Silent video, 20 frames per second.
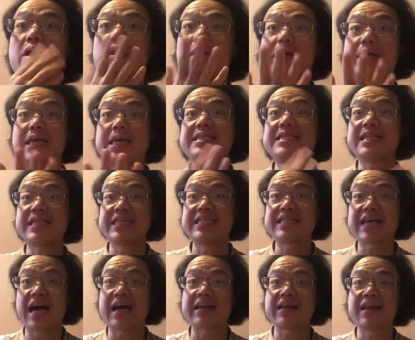easily
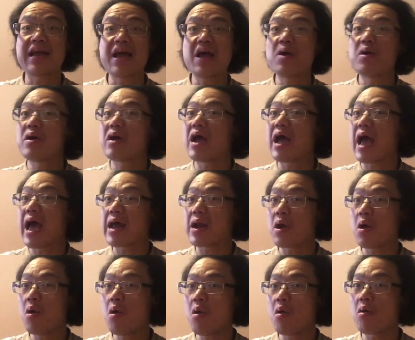done at
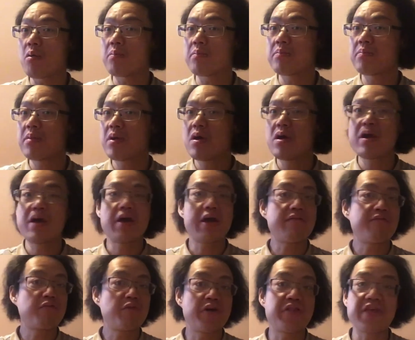home
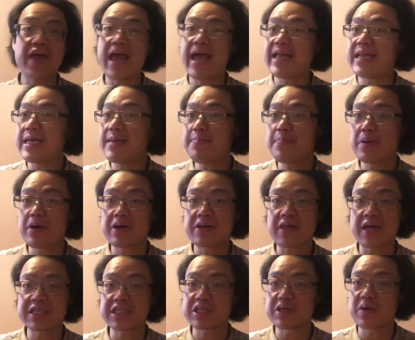with any book
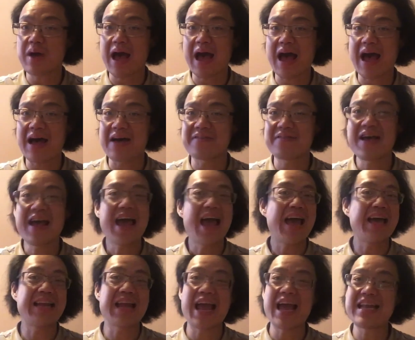that you have
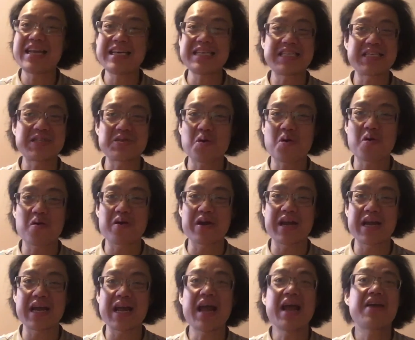and any
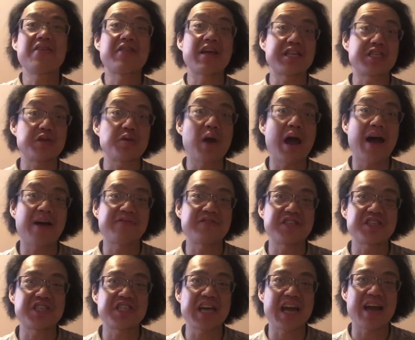story that you have to
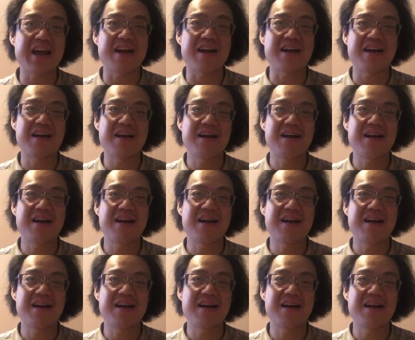share.